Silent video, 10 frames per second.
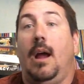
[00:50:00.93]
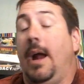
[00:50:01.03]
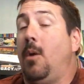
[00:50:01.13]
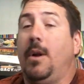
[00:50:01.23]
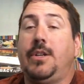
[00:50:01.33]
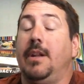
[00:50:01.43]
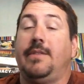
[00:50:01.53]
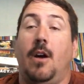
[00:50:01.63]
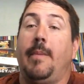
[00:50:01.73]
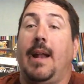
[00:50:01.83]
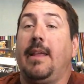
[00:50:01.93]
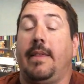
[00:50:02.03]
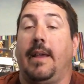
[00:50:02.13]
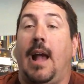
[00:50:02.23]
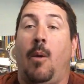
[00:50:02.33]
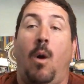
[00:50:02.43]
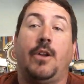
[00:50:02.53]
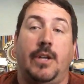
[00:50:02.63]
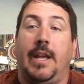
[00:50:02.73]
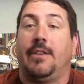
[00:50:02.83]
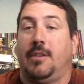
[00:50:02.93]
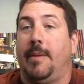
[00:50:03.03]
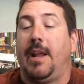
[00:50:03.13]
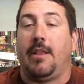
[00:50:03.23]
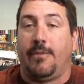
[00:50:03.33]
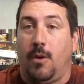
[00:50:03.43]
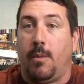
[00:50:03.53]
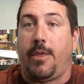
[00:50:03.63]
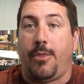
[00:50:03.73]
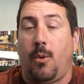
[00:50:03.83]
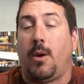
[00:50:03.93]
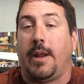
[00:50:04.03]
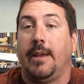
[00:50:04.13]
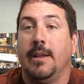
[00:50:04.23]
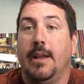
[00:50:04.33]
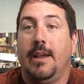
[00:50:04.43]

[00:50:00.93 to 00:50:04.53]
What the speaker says: I don't want you to tell me anything. I want you to get somebody on the phone with authority.